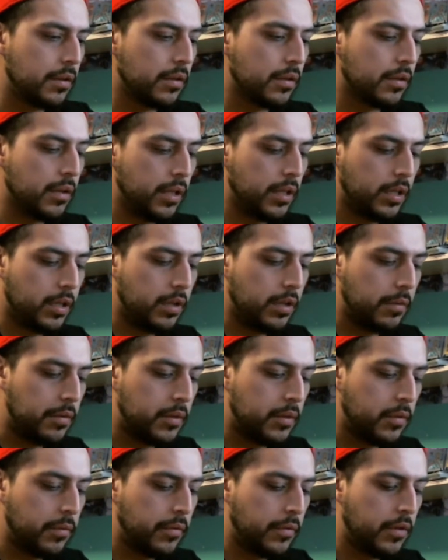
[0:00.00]
uh,
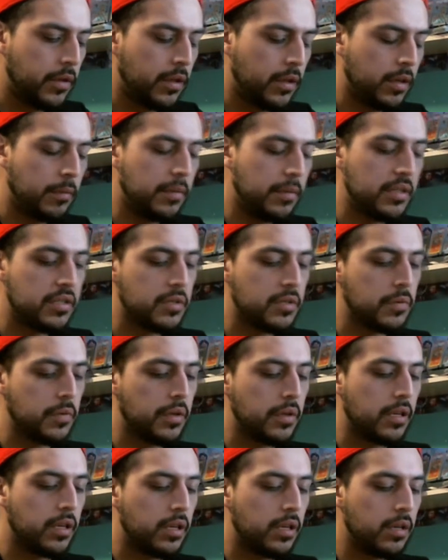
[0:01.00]
doing few, um, business with
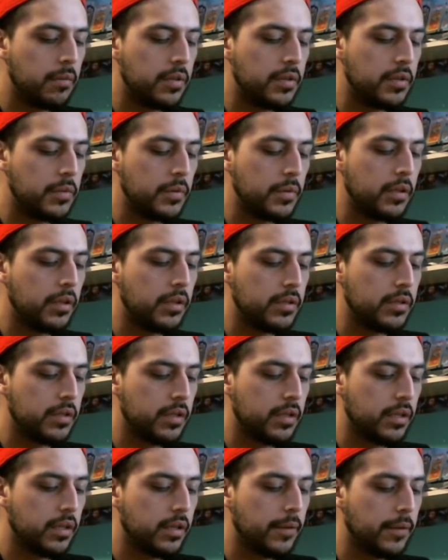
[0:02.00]
him, as well as
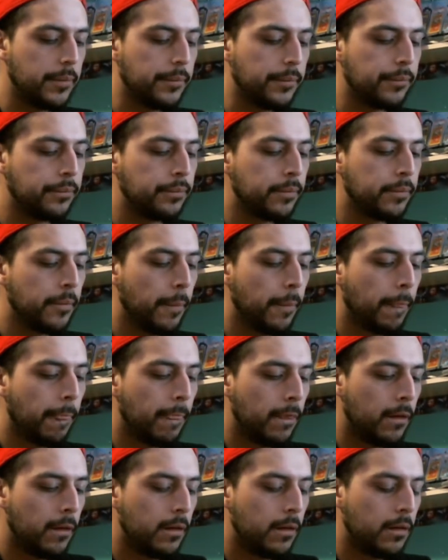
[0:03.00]
um,
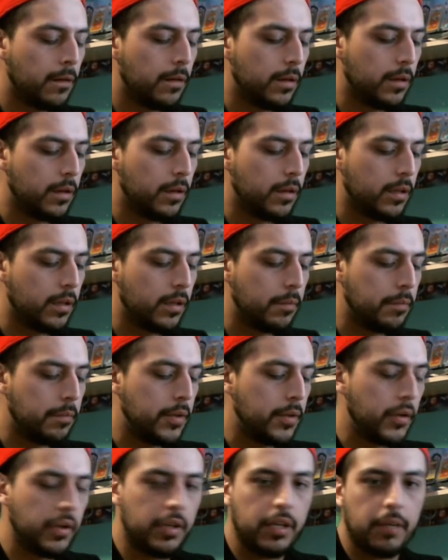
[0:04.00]
uh,
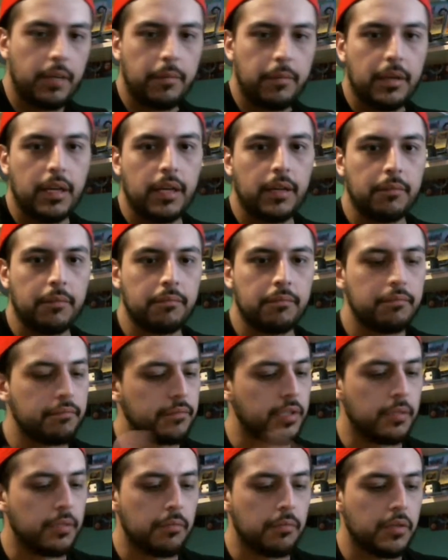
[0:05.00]
uh, I've
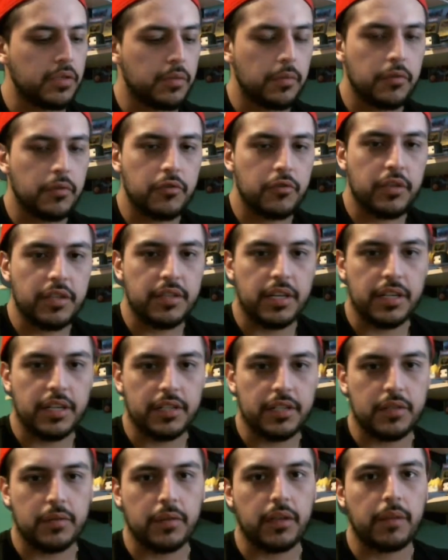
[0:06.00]
done multiple
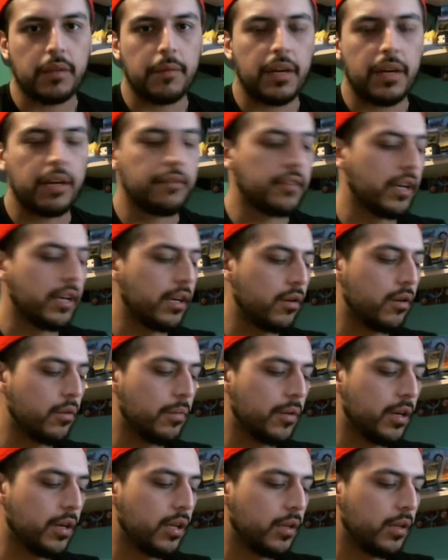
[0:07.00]
transactions with him. I haven't got no
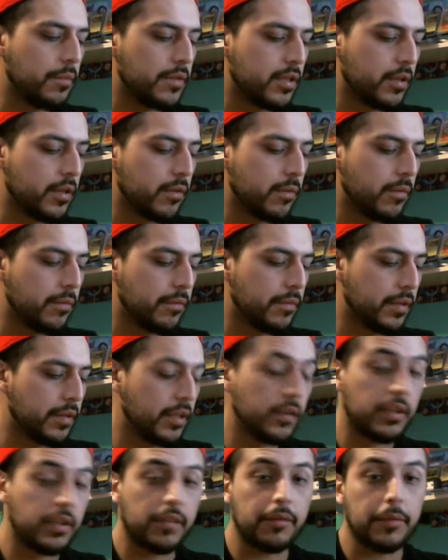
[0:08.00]
problem, so
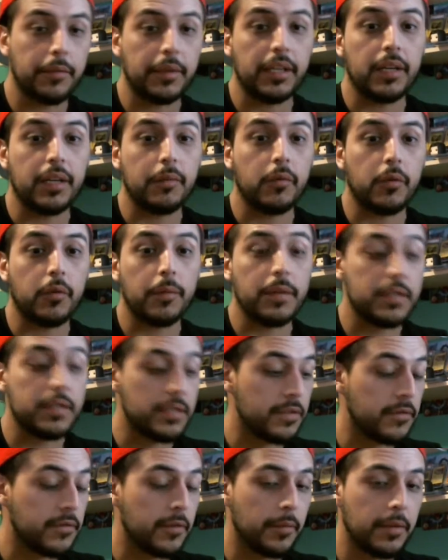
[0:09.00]
he'll definitely be getting more
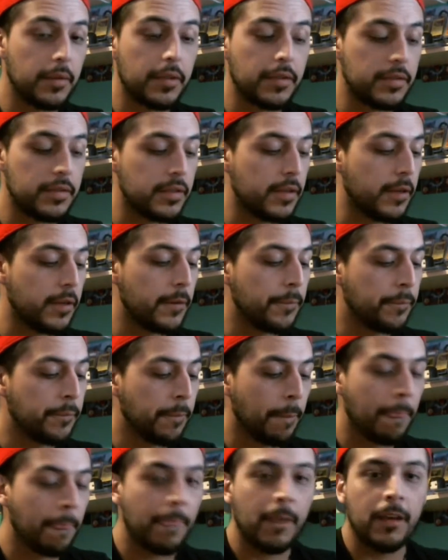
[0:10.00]
business from me. So,
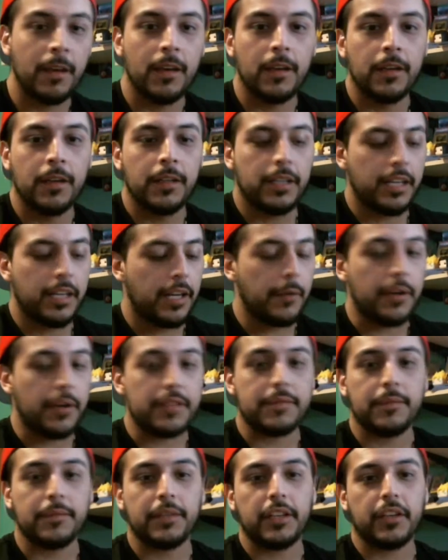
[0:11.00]

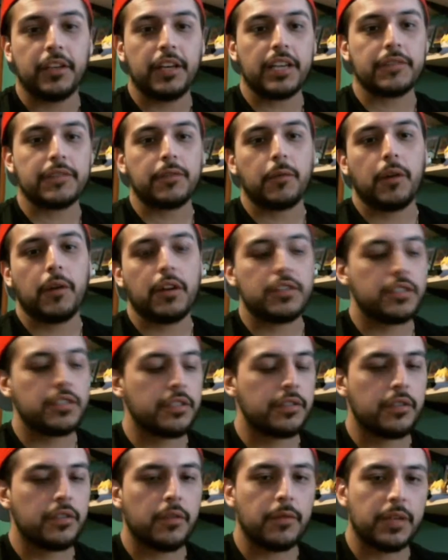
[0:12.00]
anyways, thank you guys for
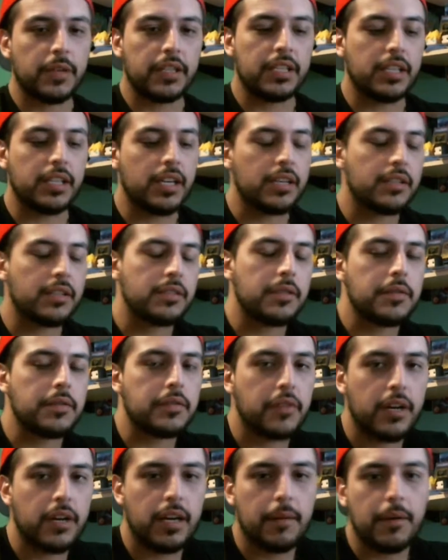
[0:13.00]
watching. Don't forget to like and
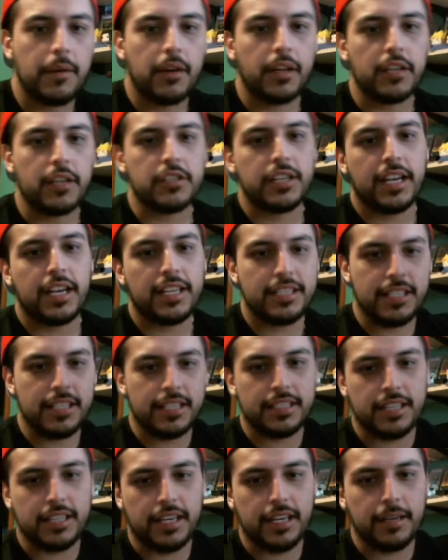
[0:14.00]
subscribe. I'll catch you guys
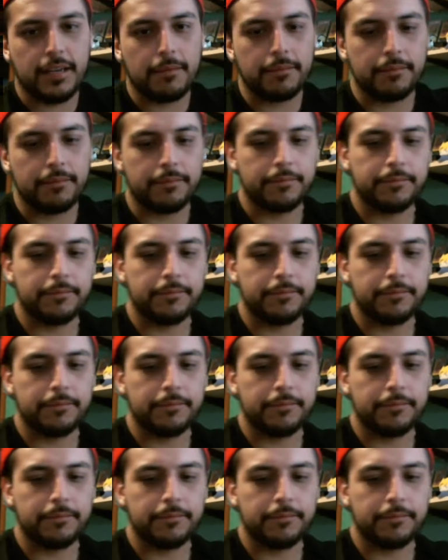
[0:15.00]
next time.